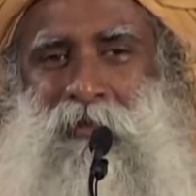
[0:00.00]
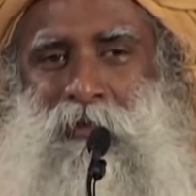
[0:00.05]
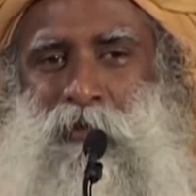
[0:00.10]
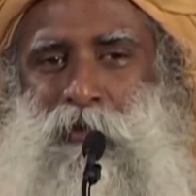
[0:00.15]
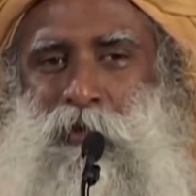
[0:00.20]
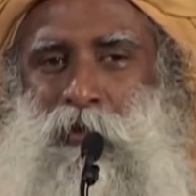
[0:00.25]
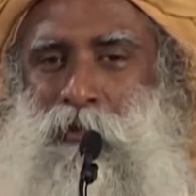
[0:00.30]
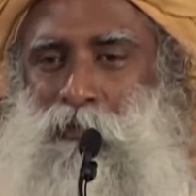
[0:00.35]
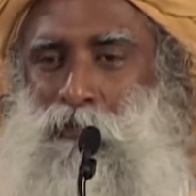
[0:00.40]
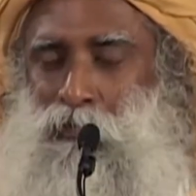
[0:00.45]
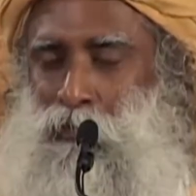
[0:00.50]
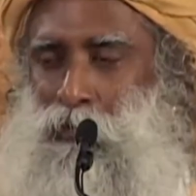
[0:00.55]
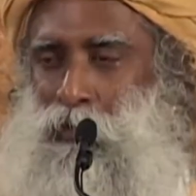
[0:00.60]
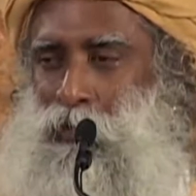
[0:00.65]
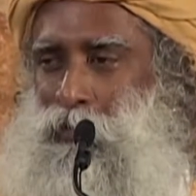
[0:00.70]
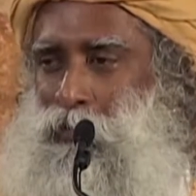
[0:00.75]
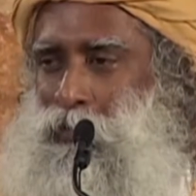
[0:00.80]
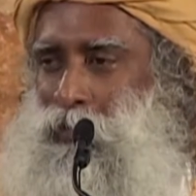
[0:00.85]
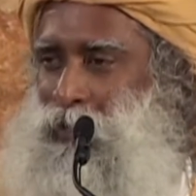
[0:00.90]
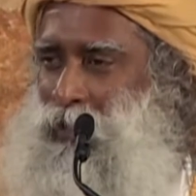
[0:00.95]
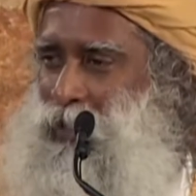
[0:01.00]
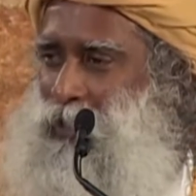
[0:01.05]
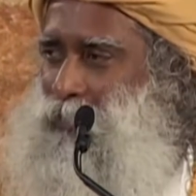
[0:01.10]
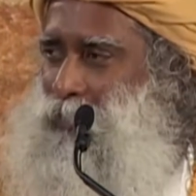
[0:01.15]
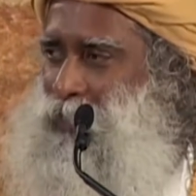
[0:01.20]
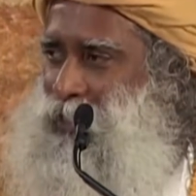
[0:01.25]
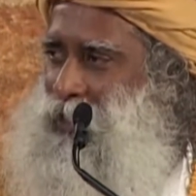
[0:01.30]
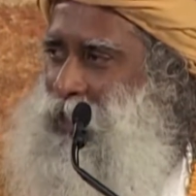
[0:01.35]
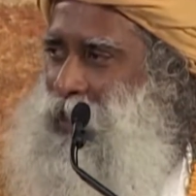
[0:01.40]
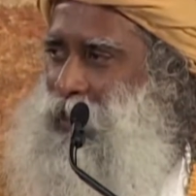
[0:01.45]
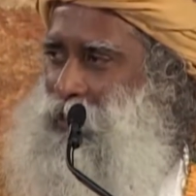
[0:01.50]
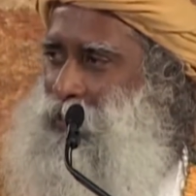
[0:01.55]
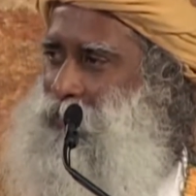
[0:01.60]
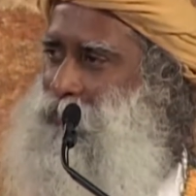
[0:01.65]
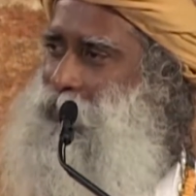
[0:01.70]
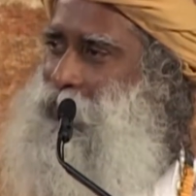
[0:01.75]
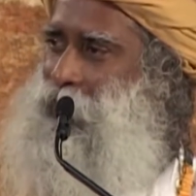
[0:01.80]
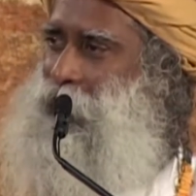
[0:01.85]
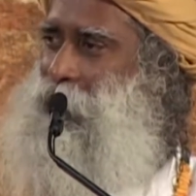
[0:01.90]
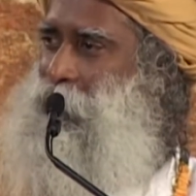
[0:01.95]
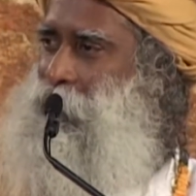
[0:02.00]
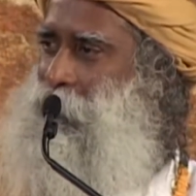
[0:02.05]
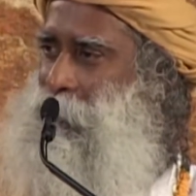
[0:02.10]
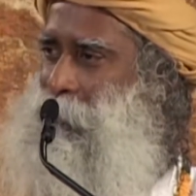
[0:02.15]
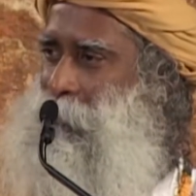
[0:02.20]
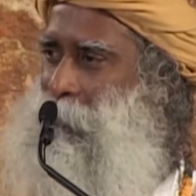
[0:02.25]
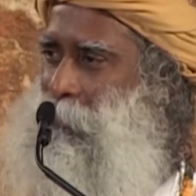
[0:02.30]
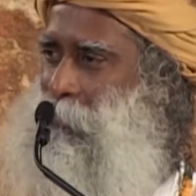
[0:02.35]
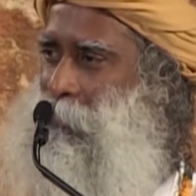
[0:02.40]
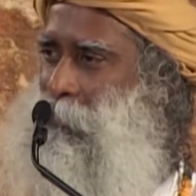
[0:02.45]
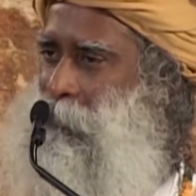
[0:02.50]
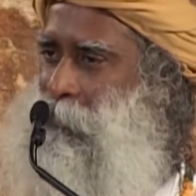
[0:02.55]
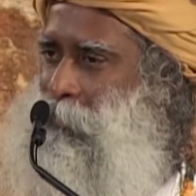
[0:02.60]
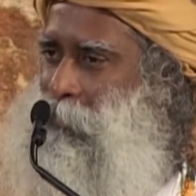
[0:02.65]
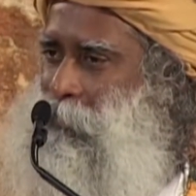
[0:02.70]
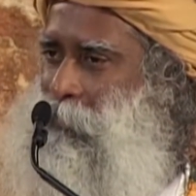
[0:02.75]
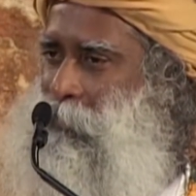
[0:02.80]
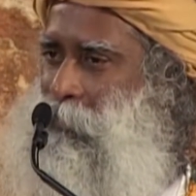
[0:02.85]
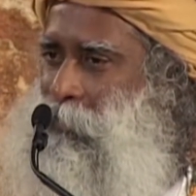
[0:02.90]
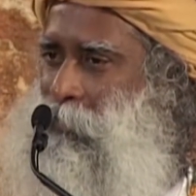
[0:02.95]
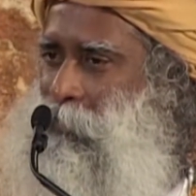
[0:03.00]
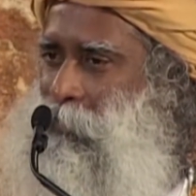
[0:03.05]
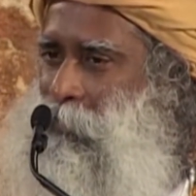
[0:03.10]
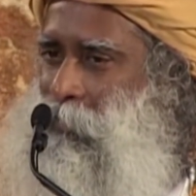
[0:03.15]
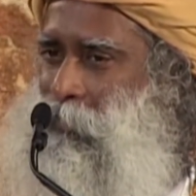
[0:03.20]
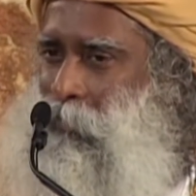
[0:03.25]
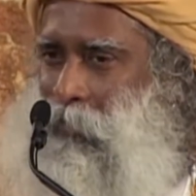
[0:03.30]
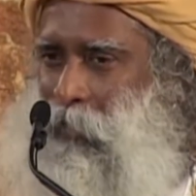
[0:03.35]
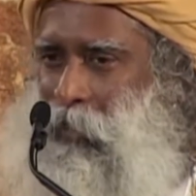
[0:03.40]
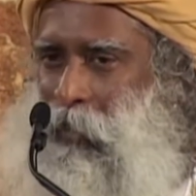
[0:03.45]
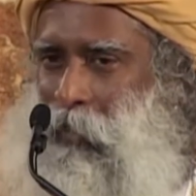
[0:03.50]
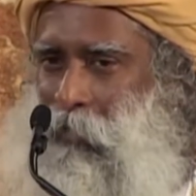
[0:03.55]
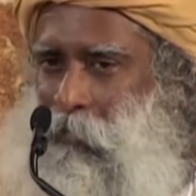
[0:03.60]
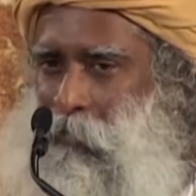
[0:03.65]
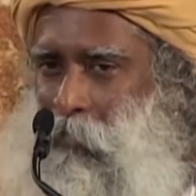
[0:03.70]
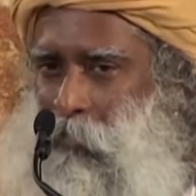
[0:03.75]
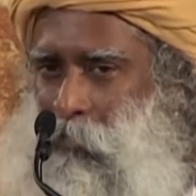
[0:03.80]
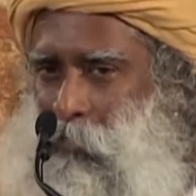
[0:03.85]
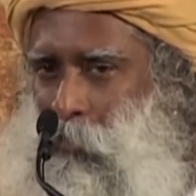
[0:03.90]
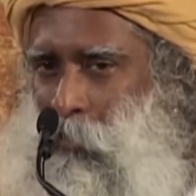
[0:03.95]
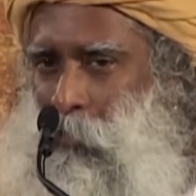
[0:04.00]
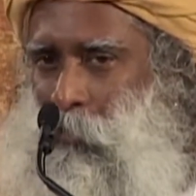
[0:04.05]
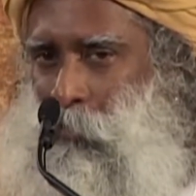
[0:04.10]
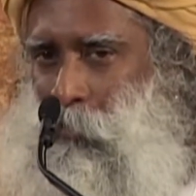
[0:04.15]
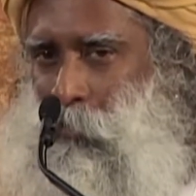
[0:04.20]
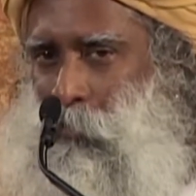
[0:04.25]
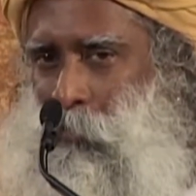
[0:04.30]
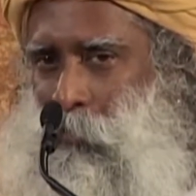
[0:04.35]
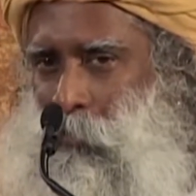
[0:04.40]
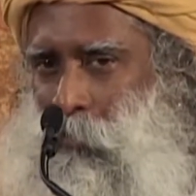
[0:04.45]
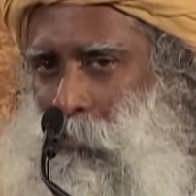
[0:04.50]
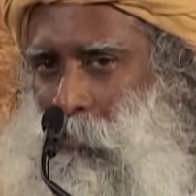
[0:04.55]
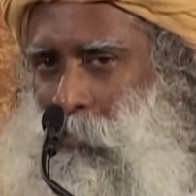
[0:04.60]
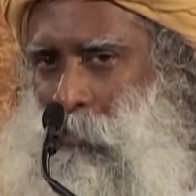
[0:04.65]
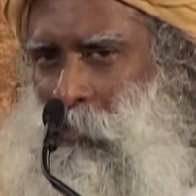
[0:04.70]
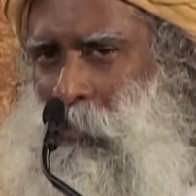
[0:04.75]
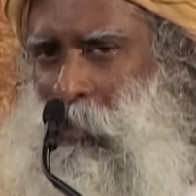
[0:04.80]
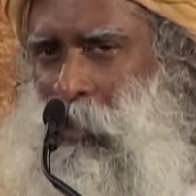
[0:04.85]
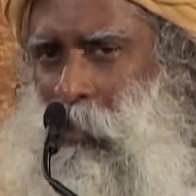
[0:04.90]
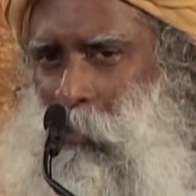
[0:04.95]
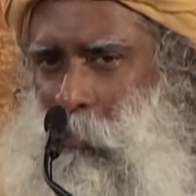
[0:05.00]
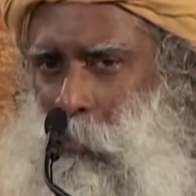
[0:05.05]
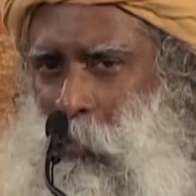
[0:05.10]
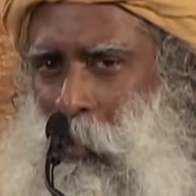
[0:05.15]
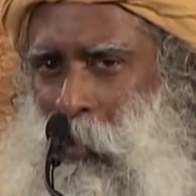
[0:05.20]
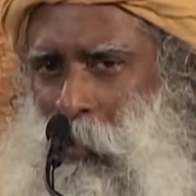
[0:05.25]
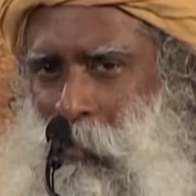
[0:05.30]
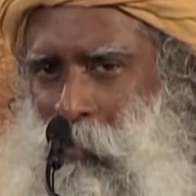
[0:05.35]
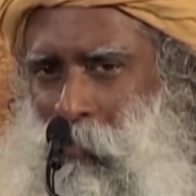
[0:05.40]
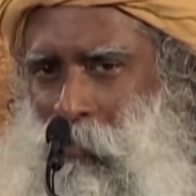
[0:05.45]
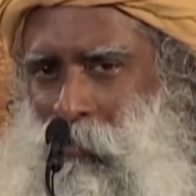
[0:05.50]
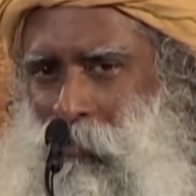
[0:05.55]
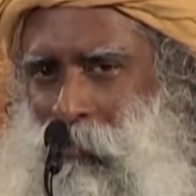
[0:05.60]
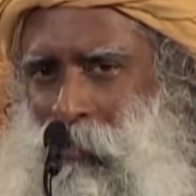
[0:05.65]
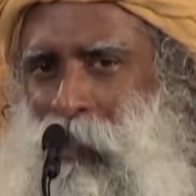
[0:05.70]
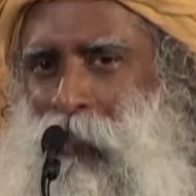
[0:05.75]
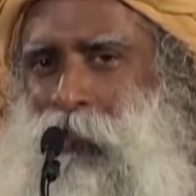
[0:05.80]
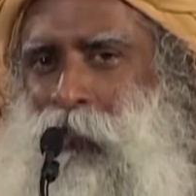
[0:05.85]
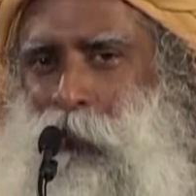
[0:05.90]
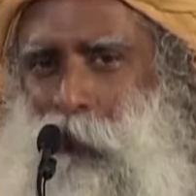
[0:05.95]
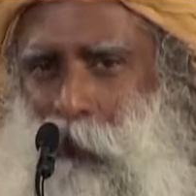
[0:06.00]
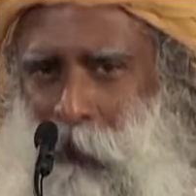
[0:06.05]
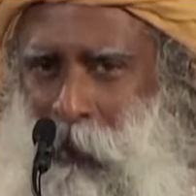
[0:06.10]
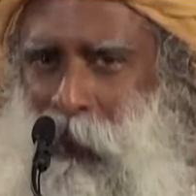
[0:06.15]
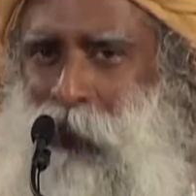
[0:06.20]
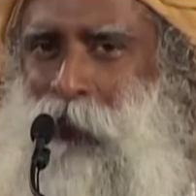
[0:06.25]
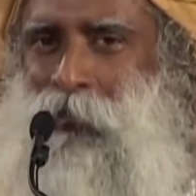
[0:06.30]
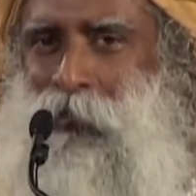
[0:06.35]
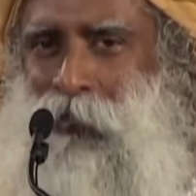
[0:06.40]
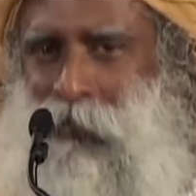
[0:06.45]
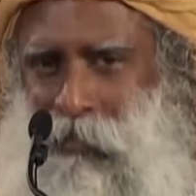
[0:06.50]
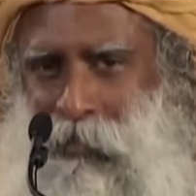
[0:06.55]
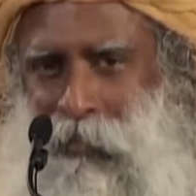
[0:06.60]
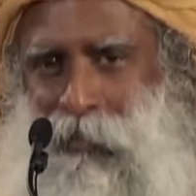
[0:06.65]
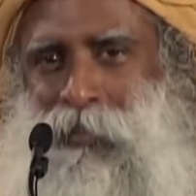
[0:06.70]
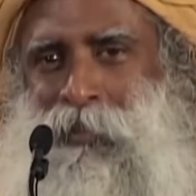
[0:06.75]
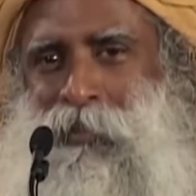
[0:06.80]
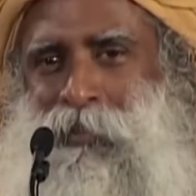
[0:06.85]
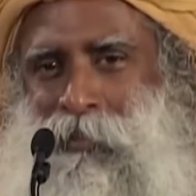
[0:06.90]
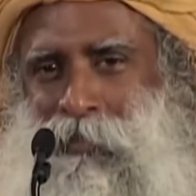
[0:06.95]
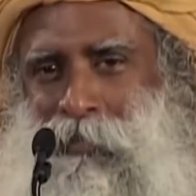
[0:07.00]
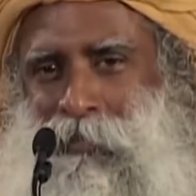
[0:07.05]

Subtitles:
So if you were doing that much activity, then I would have told you, take a break, take some rest.